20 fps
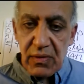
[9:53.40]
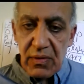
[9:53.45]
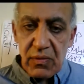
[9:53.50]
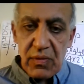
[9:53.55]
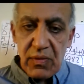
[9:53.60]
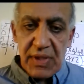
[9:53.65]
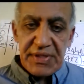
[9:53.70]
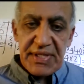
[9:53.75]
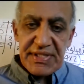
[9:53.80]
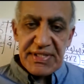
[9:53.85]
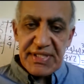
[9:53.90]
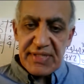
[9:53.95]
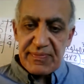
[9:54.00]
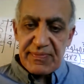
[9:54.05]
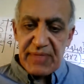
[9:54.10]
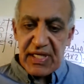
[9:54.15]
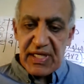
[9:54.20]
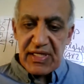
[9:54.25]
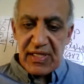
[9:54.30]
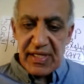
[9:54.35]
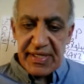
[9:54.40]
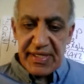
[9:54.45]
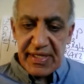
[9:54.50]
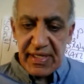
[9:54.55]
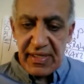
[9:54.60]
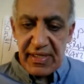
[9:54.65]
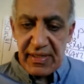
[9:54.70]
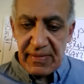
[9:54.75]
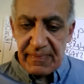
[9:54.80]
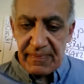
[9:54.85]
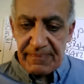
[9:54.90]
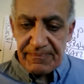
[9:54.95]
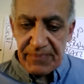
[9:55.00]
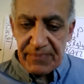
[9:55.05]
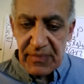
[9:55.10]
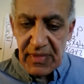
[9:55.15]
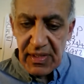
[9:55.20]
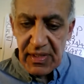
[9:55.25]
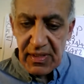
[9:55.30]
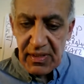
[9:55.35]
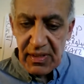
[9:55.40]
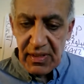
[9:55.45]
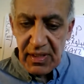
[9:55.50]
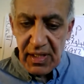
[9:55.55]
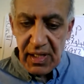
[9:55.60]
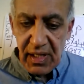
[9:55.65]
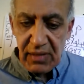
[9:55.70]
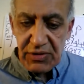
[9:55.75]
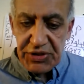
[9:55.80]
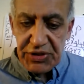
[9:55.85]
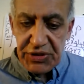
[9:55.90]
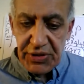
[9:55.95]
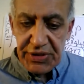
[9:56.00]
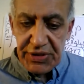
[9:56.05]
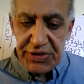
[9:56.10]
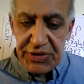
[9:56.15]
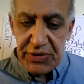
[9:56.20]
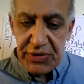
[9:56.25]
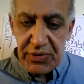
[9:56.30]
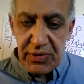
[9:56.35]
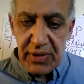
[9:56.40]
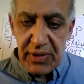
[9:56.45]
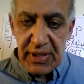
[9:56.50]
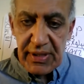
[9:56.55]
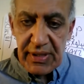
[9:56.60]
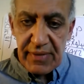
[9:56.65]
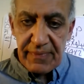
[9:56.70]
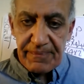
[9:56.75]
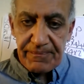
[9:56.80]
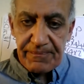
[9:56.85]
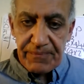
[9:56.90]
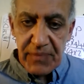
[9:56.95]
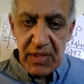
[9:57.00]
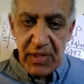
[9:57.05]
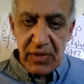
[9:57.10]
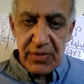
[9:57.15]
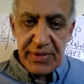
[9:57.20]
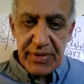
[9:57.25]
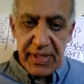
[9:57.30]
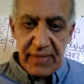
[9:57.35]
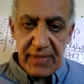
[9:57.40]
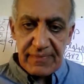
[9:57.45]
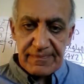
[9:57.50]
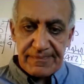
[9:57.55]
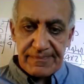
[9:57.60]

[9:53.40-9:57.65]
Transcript: what does it mean. Like I will show it to you and okay.